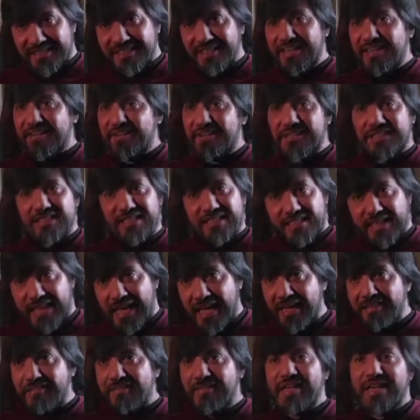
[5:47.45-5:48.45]
you know, it's
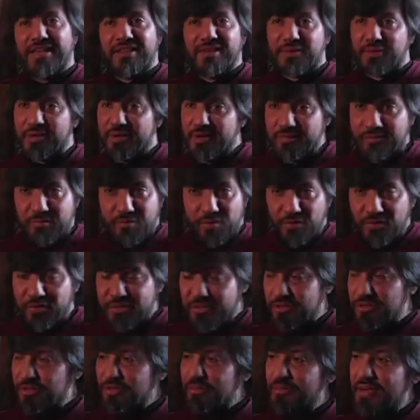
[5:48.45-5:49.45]
heavy. I don't want to move
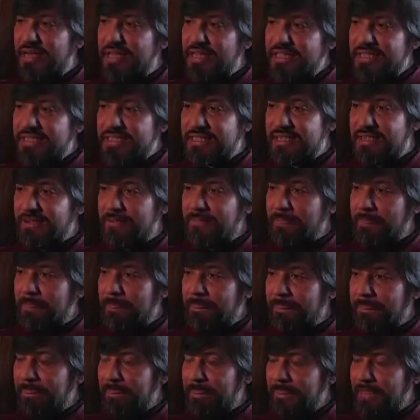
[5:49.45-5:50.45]
it too much.
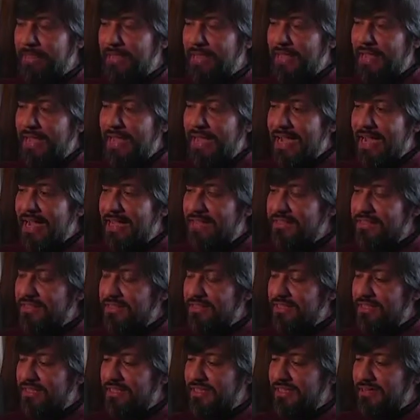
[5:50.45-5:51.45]
And
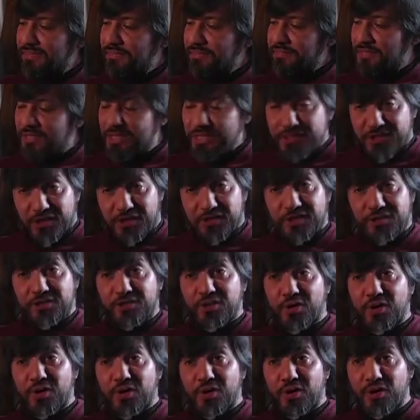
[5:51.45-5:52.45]
he saw the
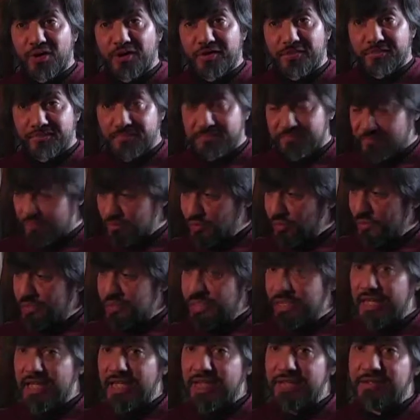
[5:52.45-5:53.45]
score one
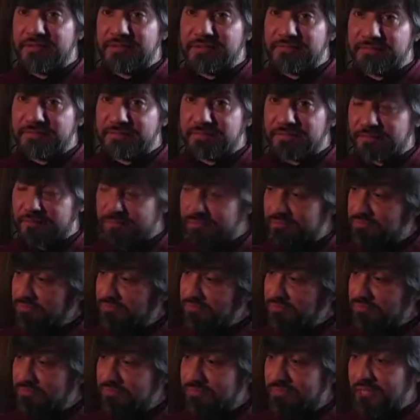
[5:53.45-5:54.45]
day,
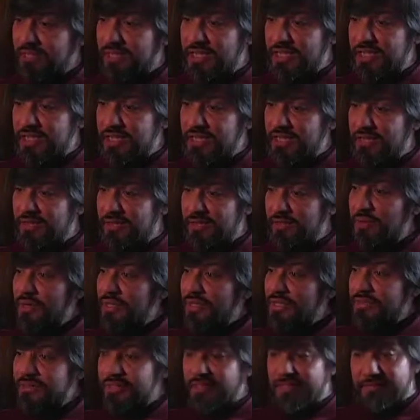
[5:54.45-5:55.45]

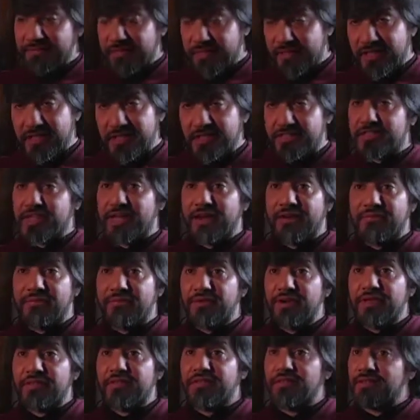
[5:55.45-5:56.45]
Well, everything is
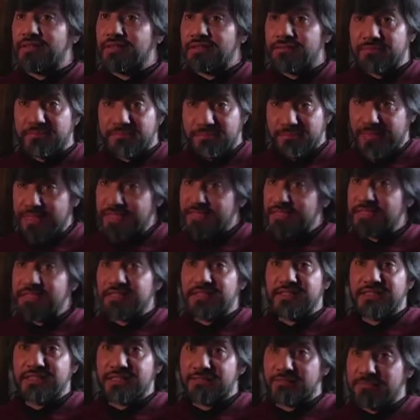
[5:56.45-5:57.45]
handwritten,
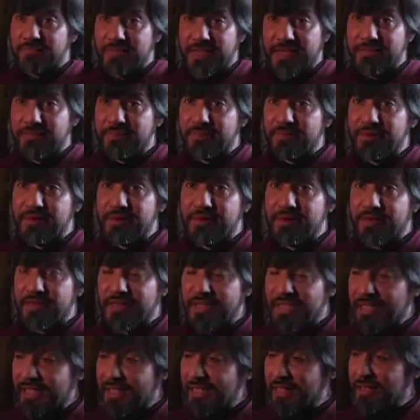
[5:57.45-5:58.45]
pencil, paper,
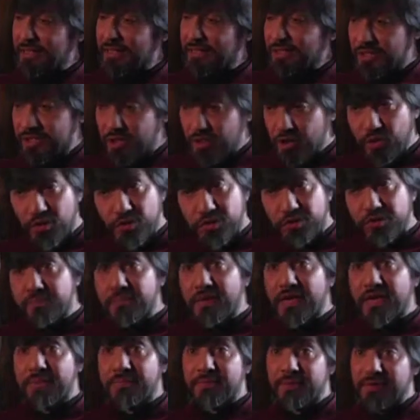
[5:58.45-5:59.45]
huge
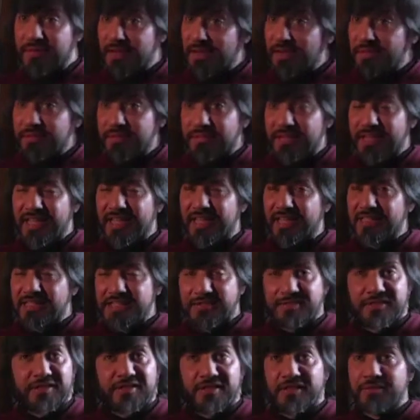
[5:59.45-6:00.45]
paper,
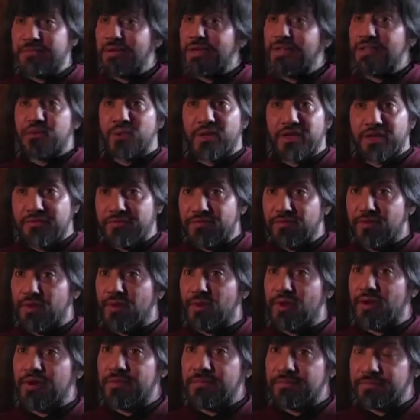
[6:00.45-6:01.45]
17 by
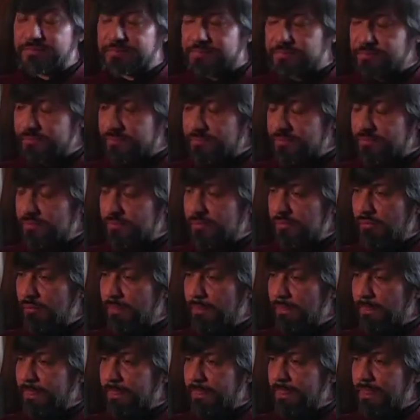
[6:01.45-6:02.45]
24,
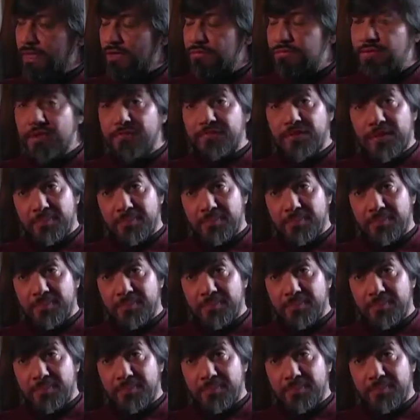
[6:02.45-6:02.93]
50